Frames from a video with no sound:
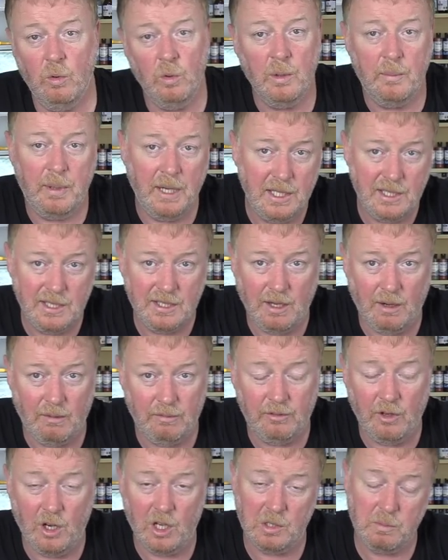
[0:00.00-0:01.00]
all the pieces up
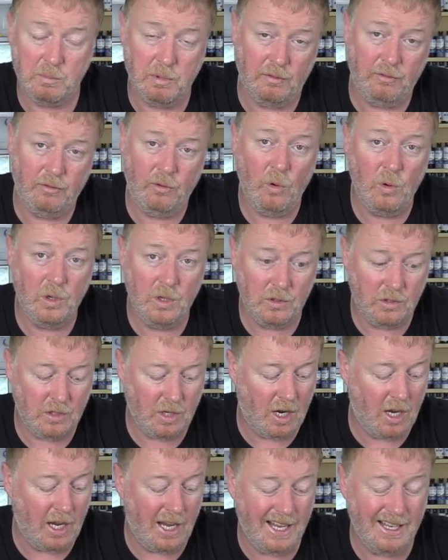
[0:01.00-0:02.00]
first before you
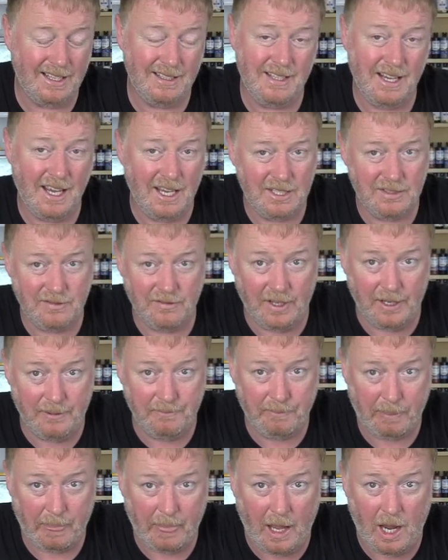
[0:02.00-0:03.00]
start and test
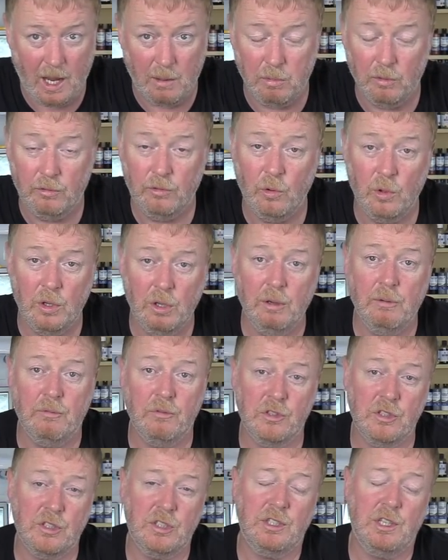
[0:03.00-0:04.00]
fit, uh, before you
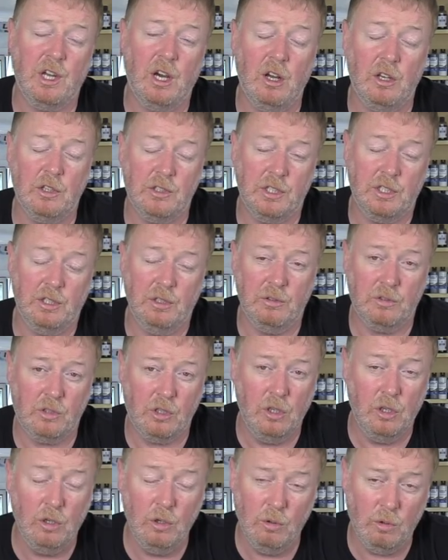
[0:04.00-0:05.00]
even start to use
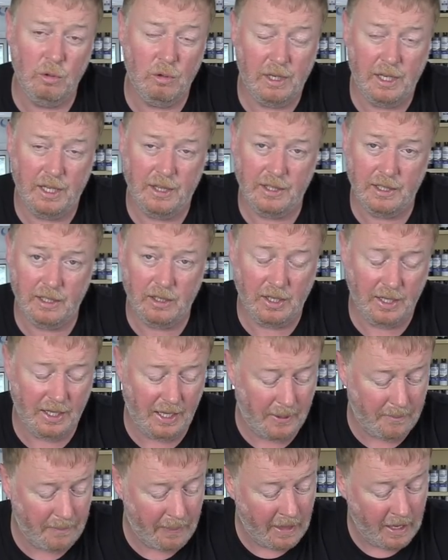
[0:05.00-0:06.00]
glue or anything like
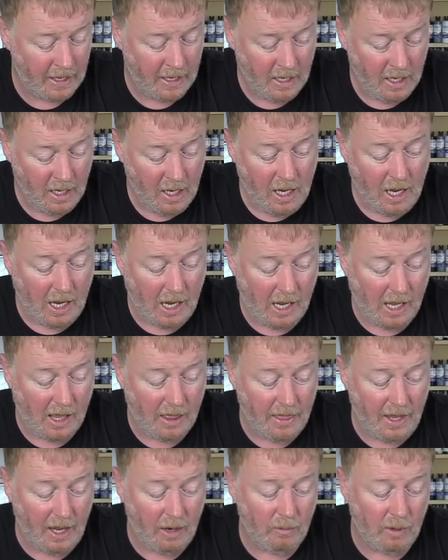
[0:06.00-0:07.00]
that.
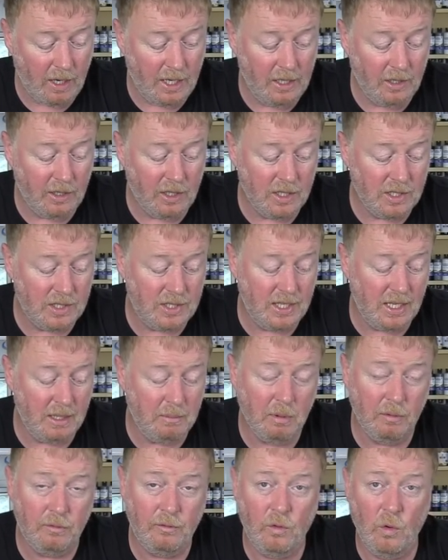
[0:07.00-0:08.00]
Uh, that way you can see
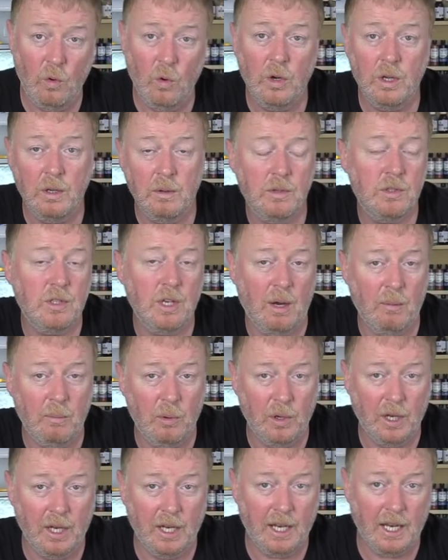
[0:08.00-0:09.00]
before you start
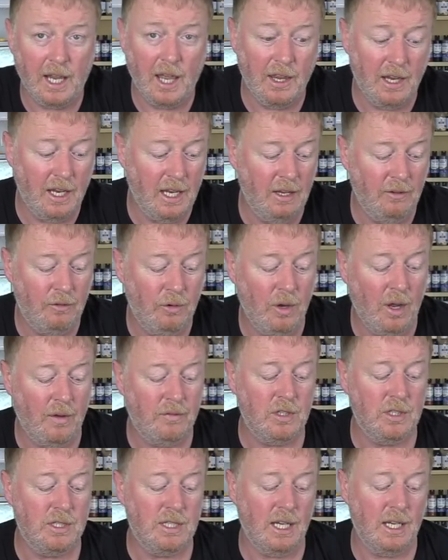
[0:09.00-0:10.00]
putting it together if you
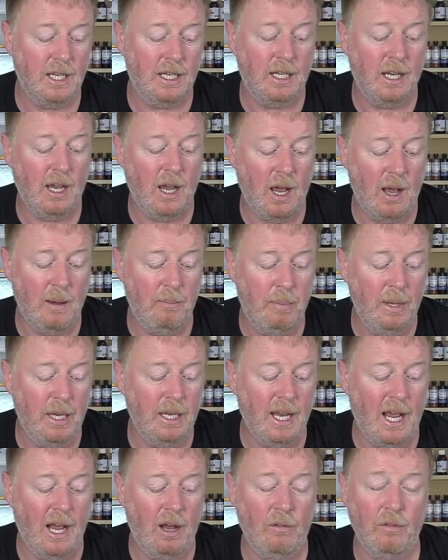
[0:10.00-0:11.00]
have to take a, uh, a
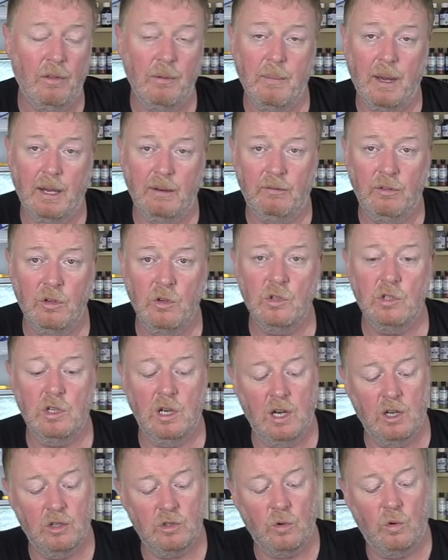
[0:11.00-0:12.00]
bit out of the main
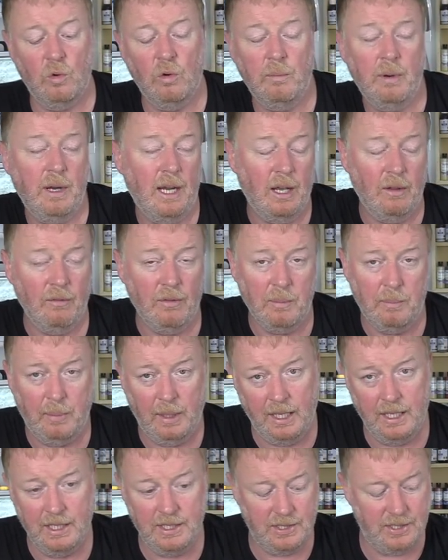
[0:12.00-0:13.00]
fuselage or a bit out of the
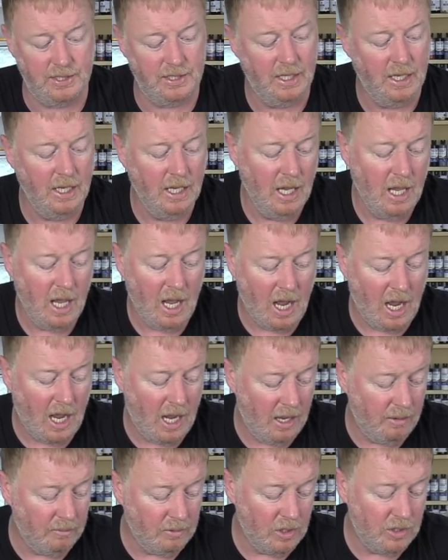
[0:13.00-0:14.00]
piece.
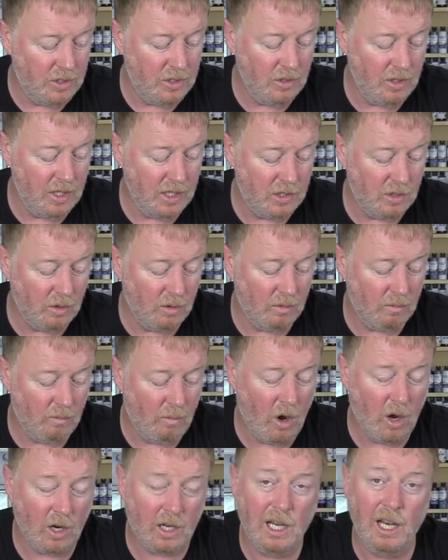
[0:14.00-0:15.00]
Um, you do need to
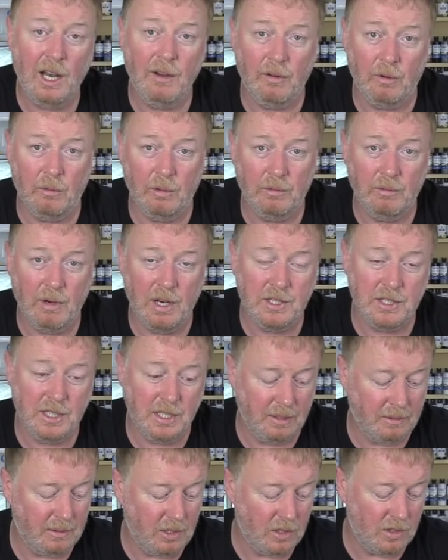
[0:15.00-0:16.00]
work clever with
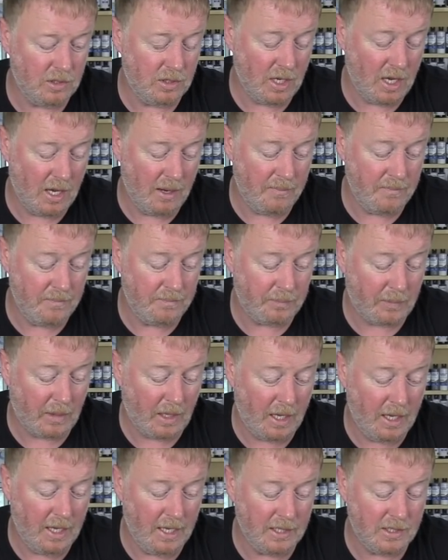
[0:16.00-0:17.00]
resin because um,
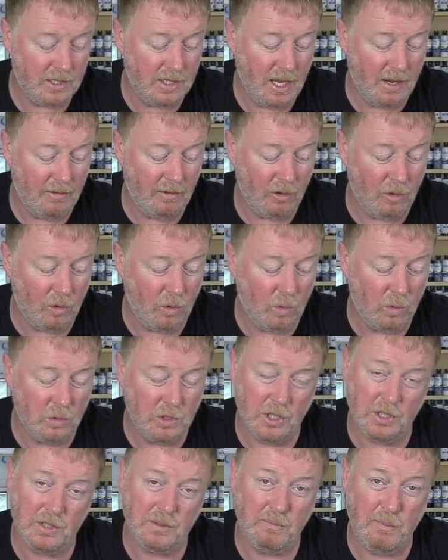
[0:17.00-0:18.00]
it's never all
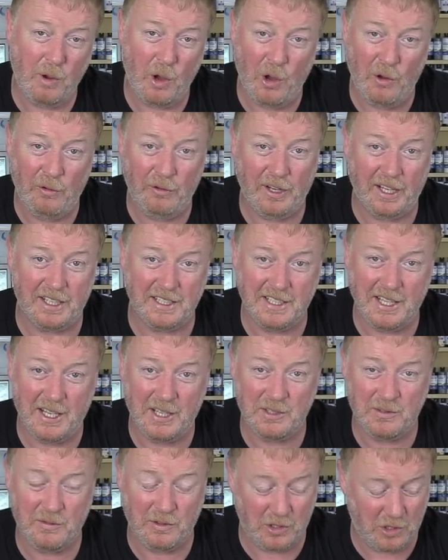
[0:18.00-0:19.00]
just perfect,
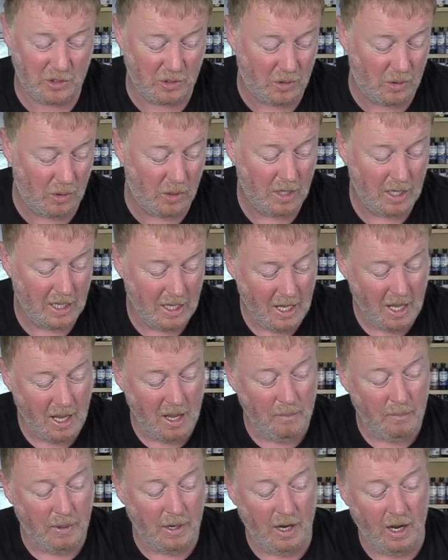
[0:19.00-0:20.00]
that's for sure.
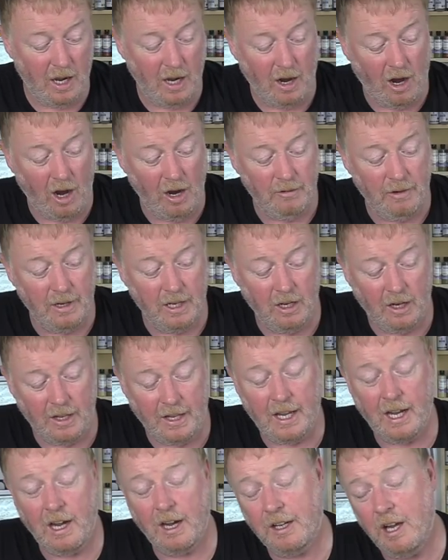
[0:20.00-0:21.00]
But uh, I really like
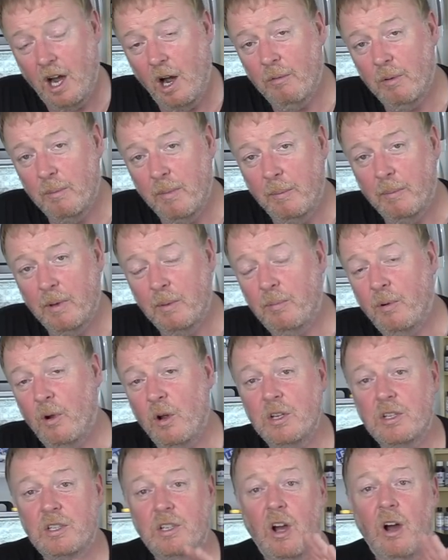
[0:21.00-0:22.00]
that. I can't remember the
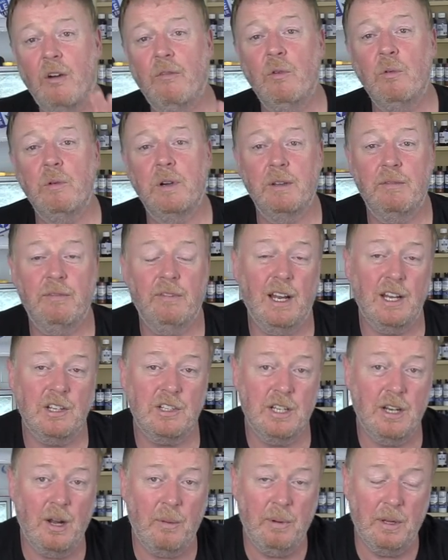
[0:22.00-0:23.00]
price. I've already
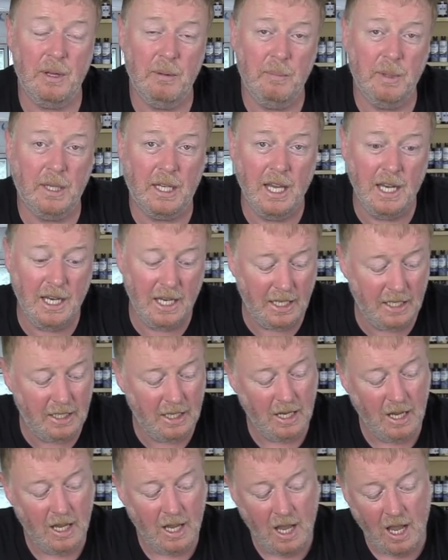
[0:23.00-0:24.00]
flashed it up at the
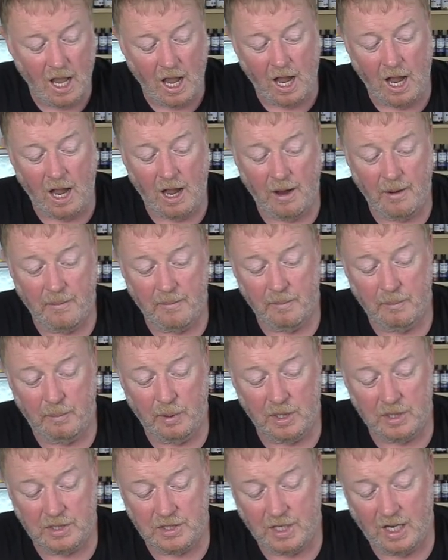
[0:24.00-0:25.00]
beginning, um,
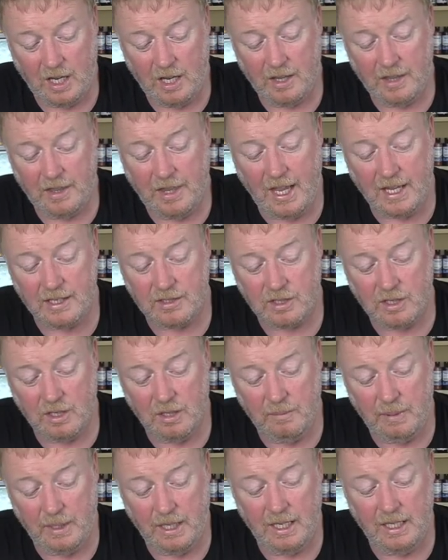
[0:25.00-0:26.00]
but uh, that's
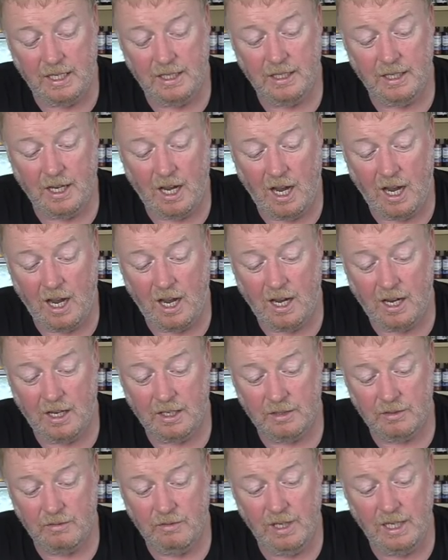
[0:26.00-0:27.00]
going to be
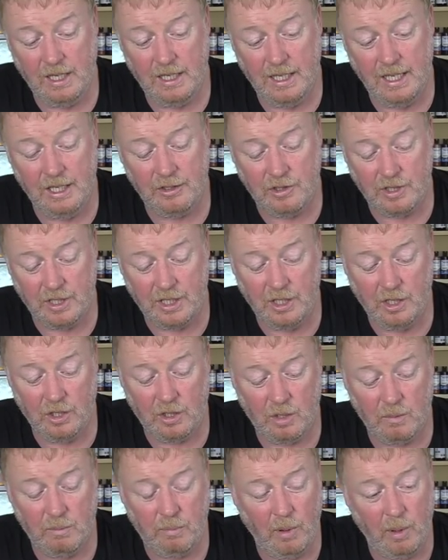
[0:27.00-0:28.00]
uh, really, literally,
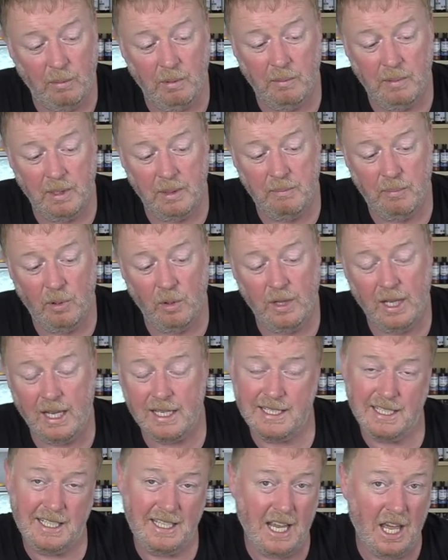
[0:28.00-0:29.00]
you could probably put
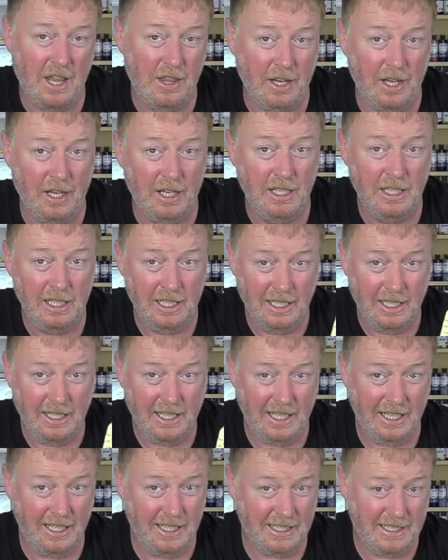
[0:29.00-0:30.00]
that together
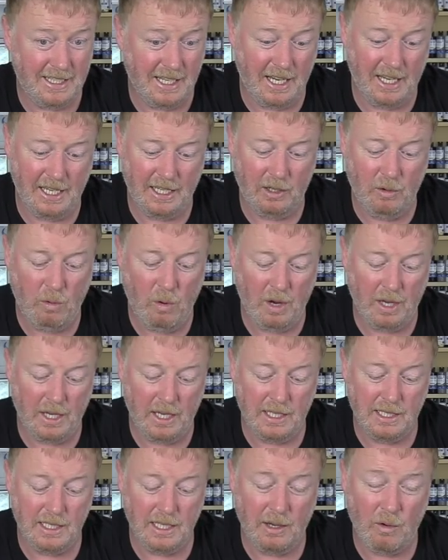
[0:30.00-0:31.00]
in a day quite
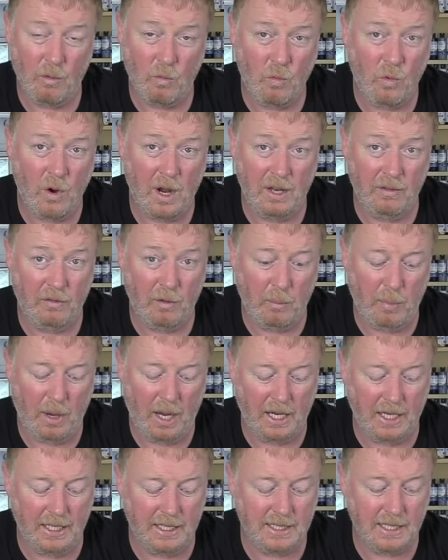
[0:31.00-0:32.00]
easily, ready for
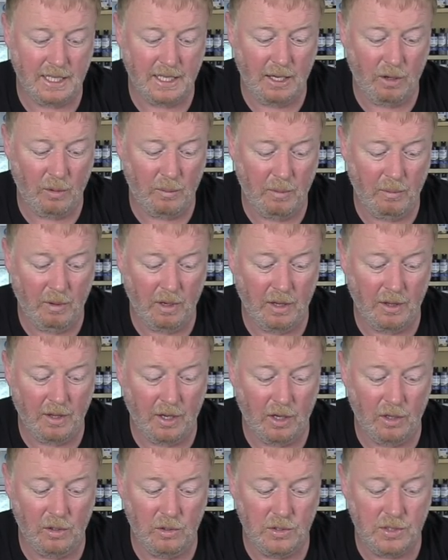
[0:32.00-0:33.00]
paint. And that will be one of
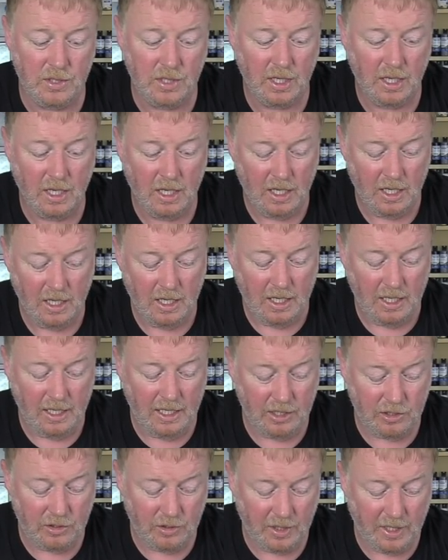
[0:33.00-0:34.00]
those
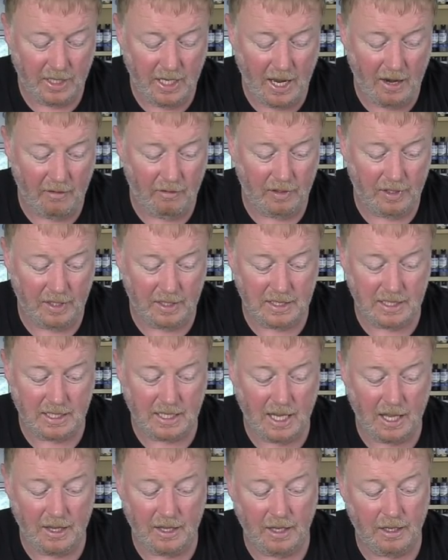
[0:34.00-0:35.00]
literally you get everything
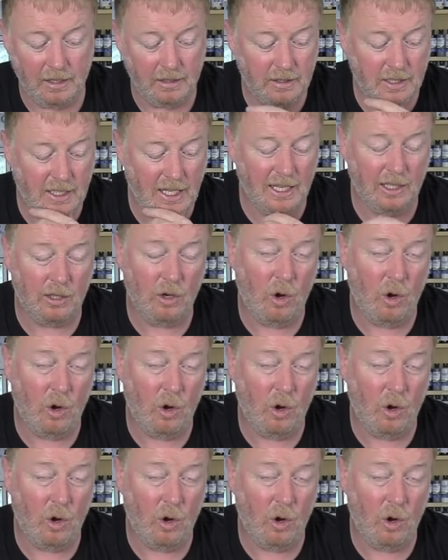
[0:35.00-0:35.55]
together, get the